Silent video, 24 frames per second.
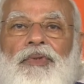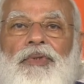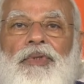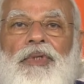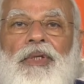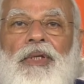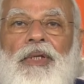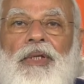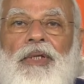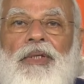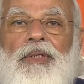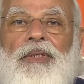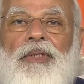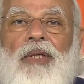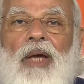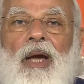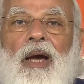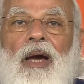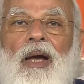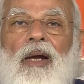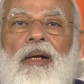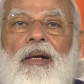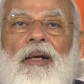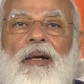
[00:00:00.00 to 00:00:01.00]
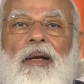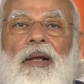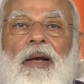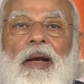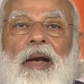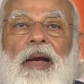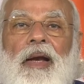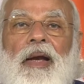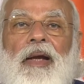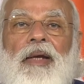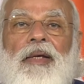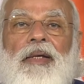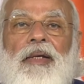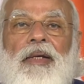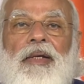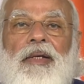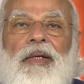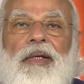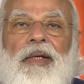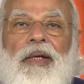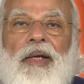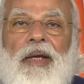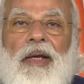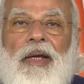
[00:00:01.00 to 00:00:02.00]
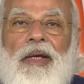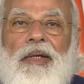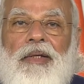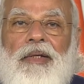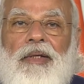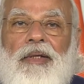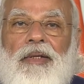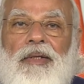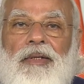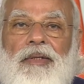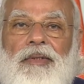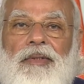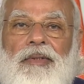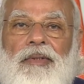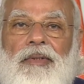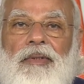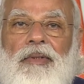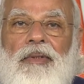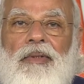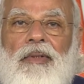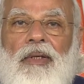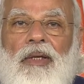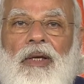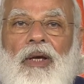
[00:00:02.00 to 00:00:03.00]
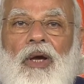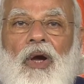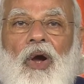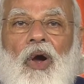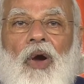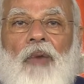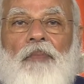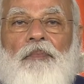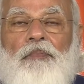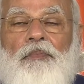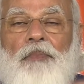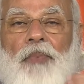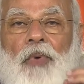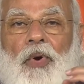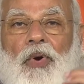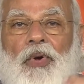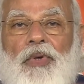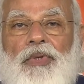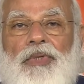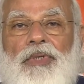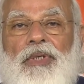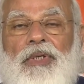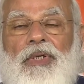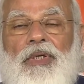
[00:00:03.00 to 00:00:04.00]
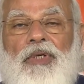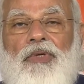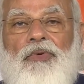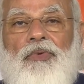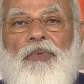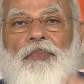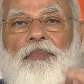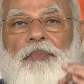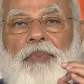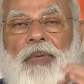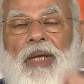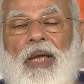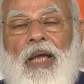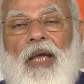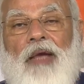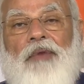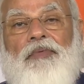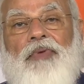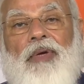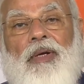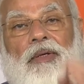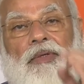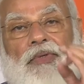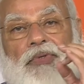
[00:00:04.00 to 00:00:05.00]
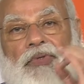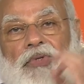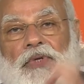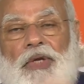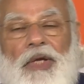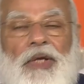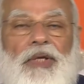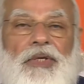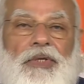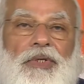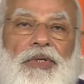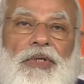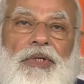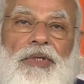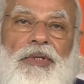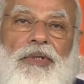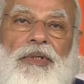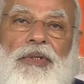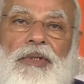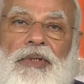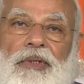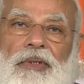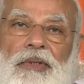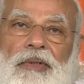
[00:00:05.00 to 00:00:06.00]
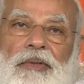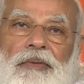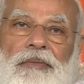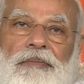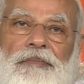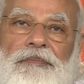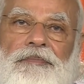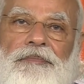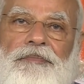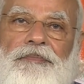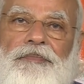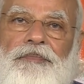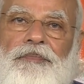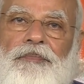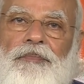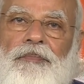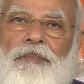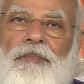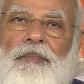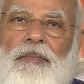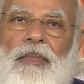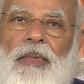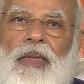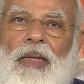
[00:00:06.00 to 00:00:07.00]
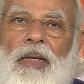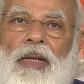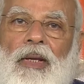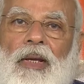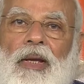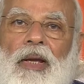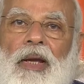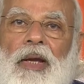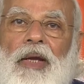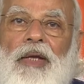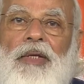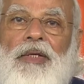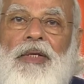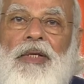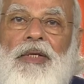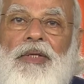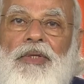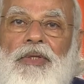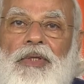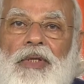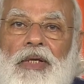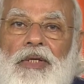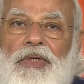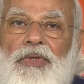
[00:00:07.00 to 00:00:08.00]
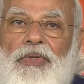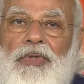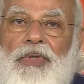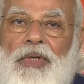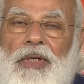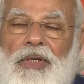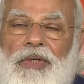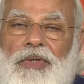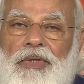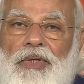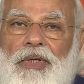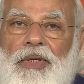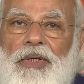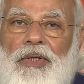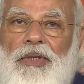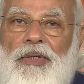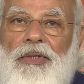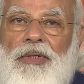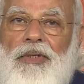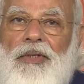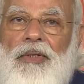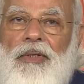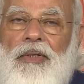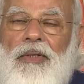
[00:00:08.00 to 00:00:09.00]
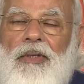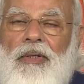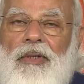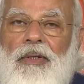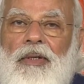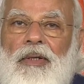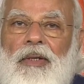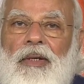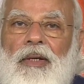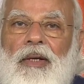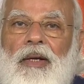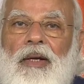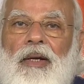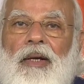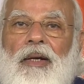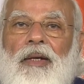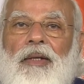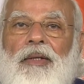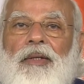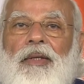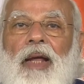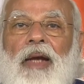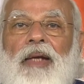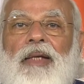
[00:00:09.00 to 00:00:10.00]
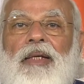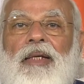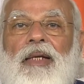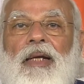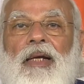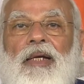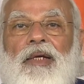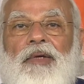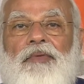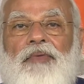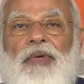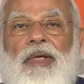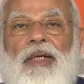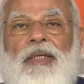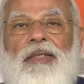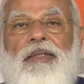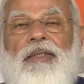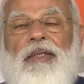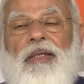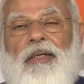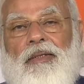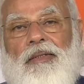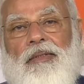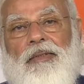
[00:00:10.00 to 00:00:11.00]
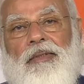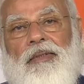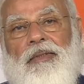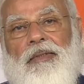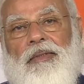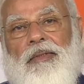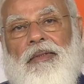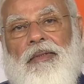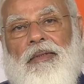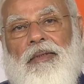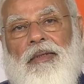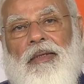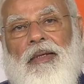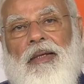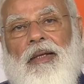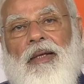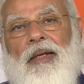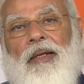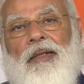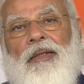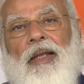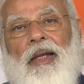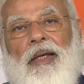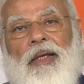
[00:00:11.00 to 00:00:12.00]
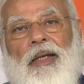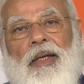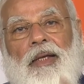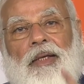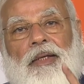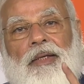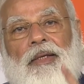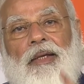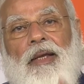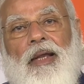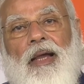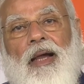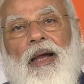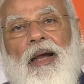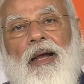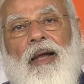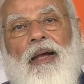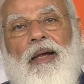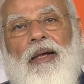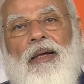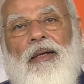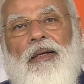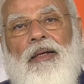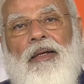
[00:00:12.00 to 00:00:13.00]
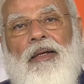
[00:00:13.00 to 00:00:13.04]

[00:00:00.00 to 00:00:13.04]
These are great indicators of positive behavioral changes. It is these changes that convince us that India